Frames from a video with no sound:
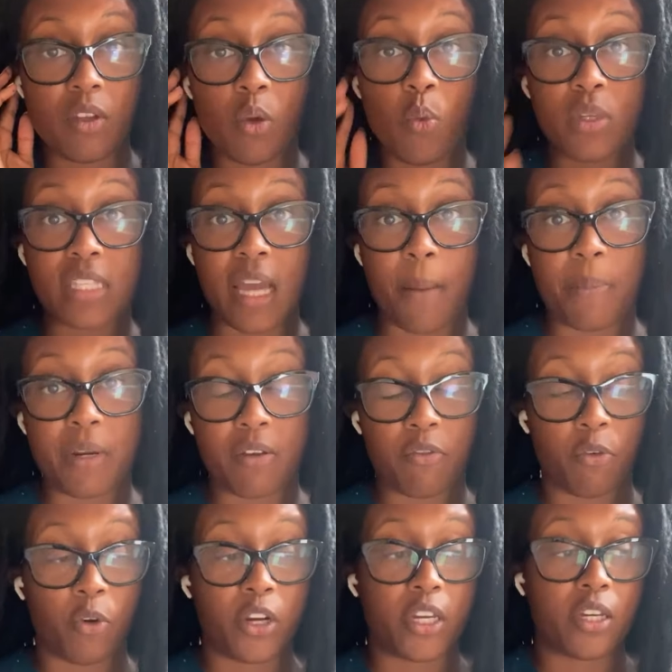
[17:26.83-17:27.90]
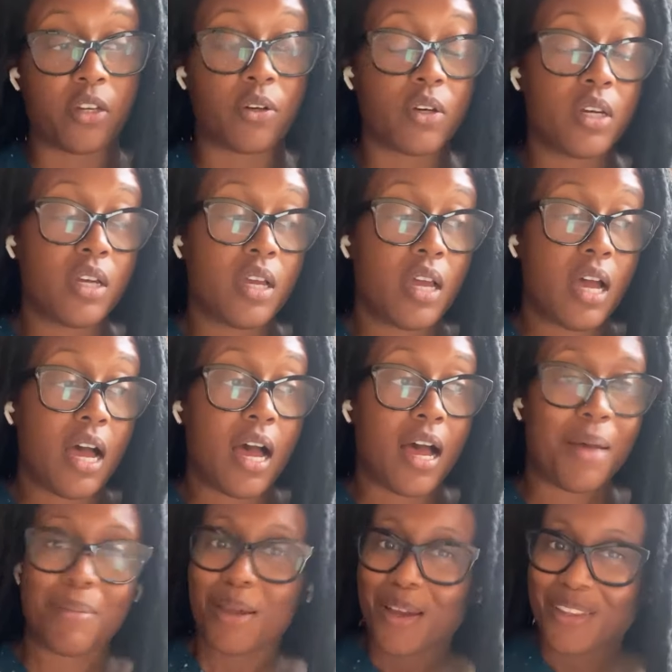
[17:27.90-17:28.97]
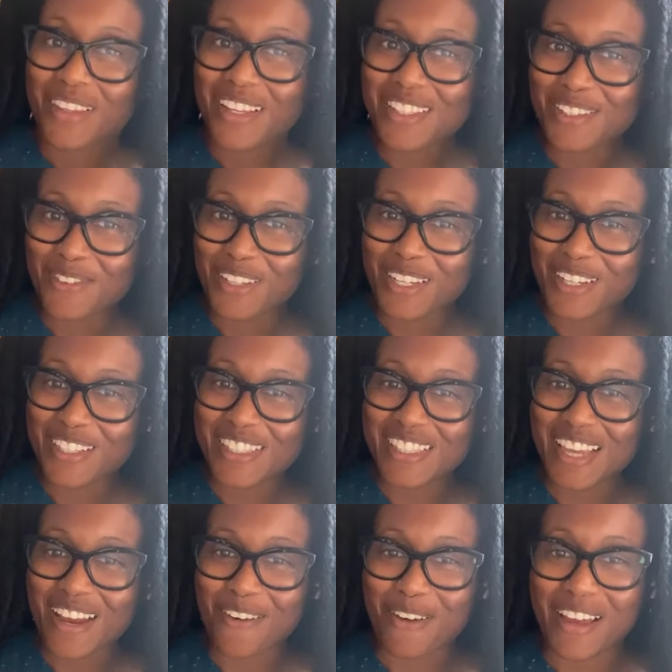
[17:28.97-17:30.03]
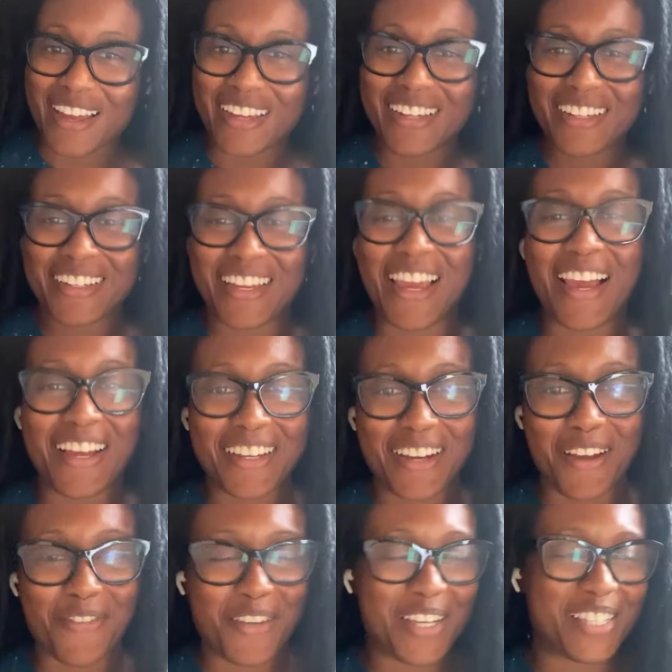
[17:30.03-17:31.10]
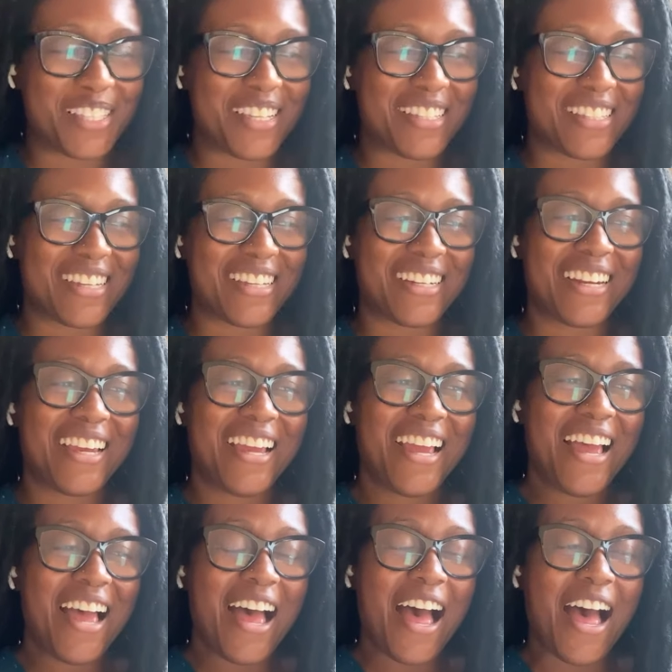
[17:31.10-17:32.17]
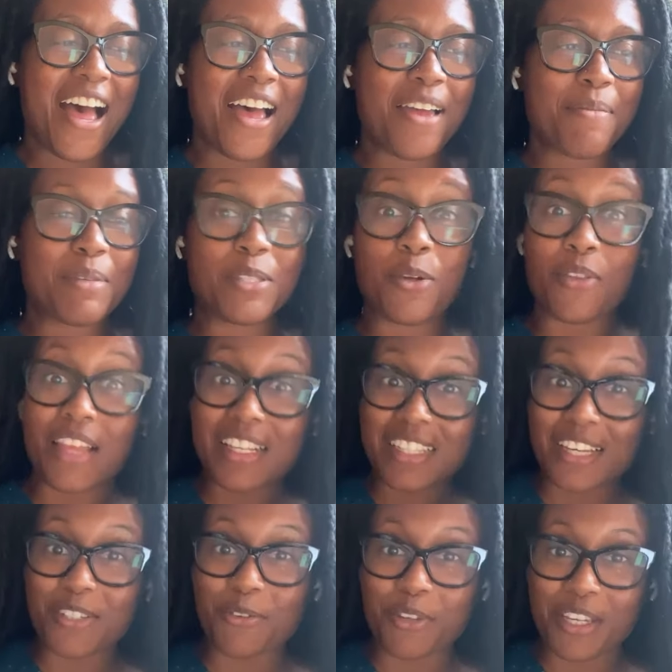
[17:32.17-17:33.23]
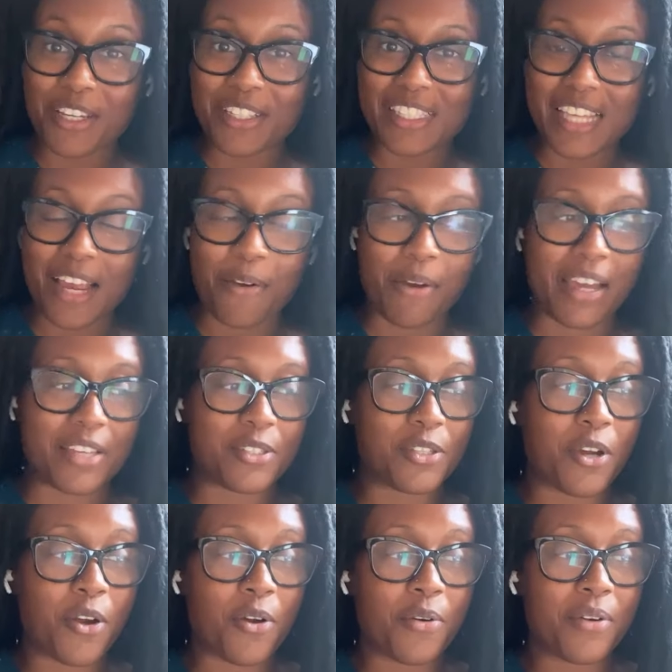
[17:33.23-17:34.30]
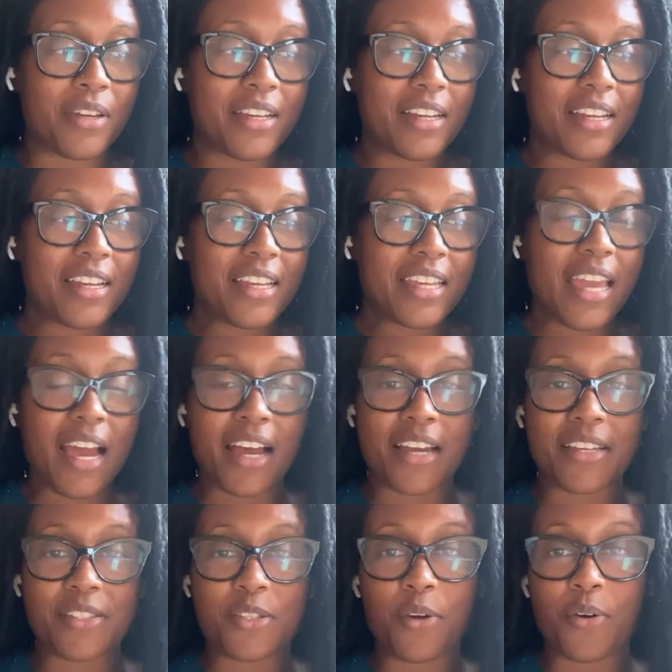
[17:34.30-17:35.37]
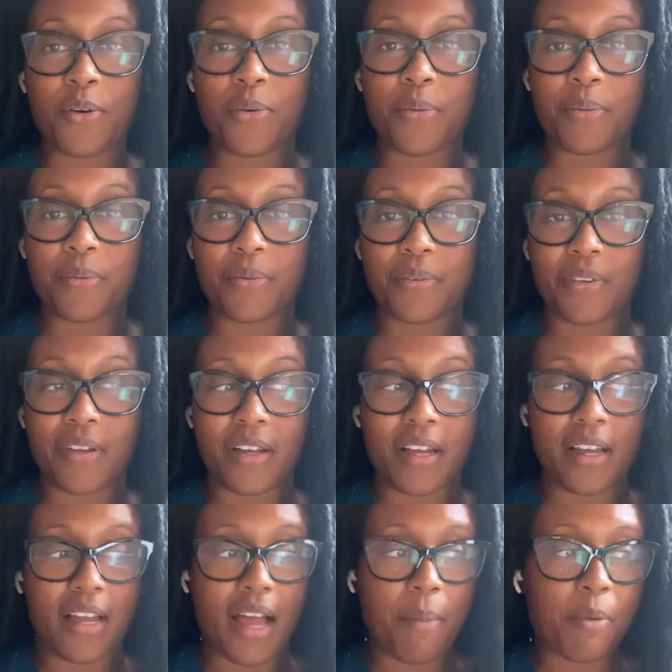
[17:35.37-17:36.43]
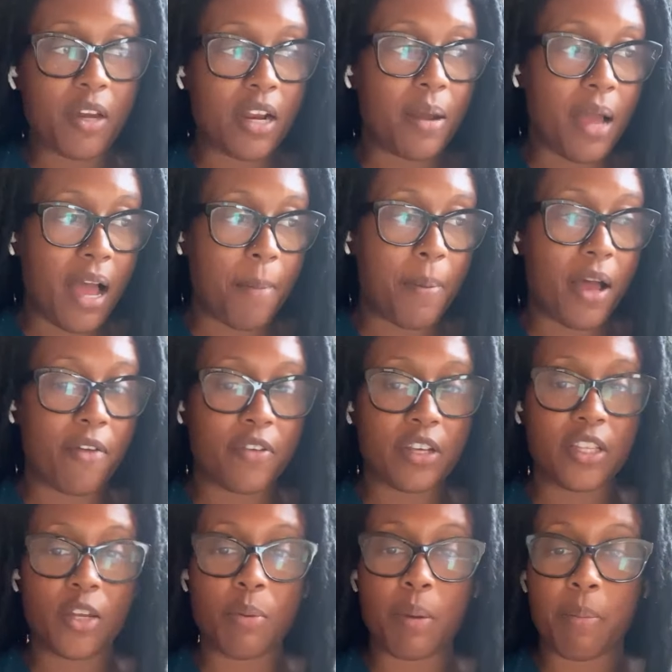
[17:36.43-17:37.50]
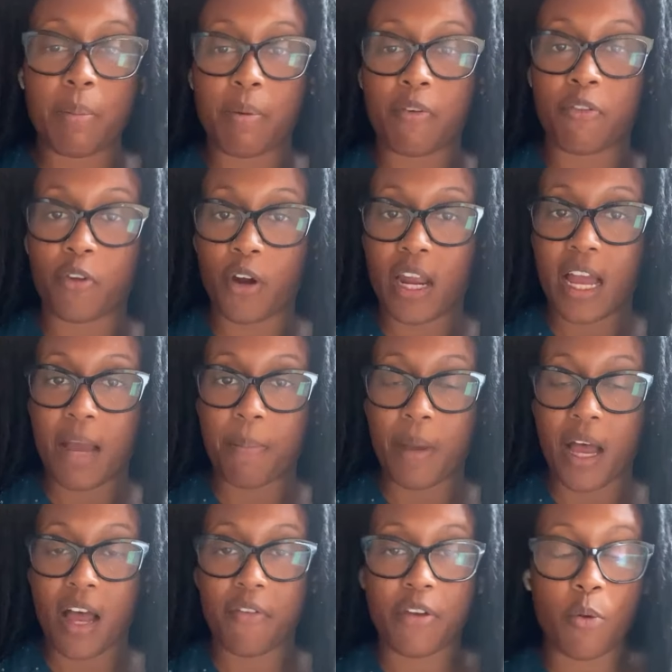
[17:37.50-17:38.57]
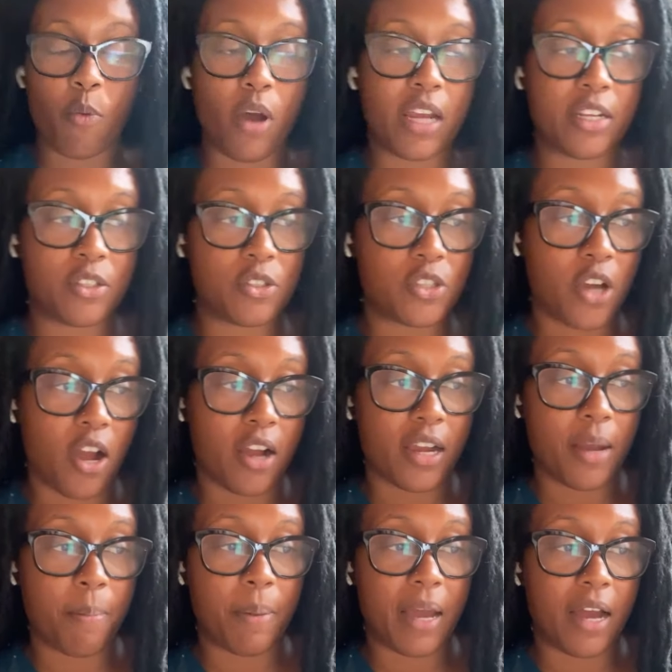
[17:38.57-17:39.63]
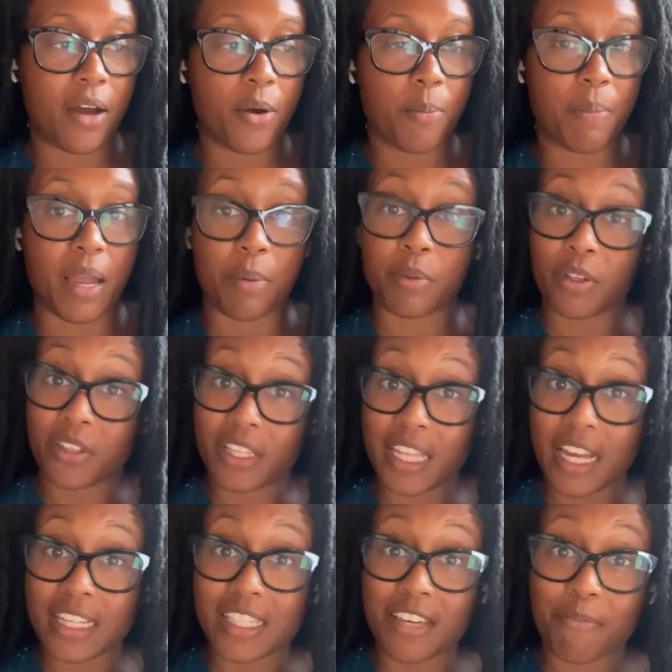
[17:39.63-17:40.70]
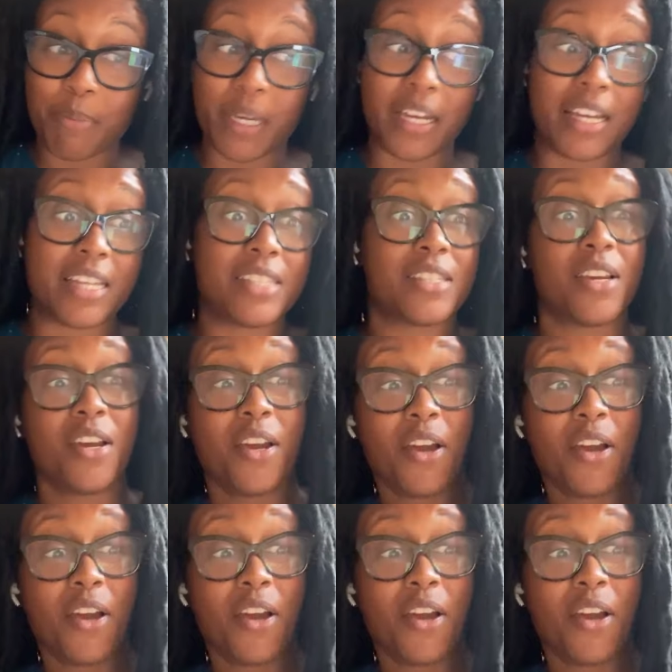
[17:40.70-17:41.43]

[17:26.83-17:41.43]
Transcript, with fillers: what's happening for you. Um, that's a really good segue. Coffee season. Um, so that's actually a really good segue. So yeah, so I'm going to hop off in a little bit, but before I hop off, I wanted to talk about Black Moon Lilith Collective because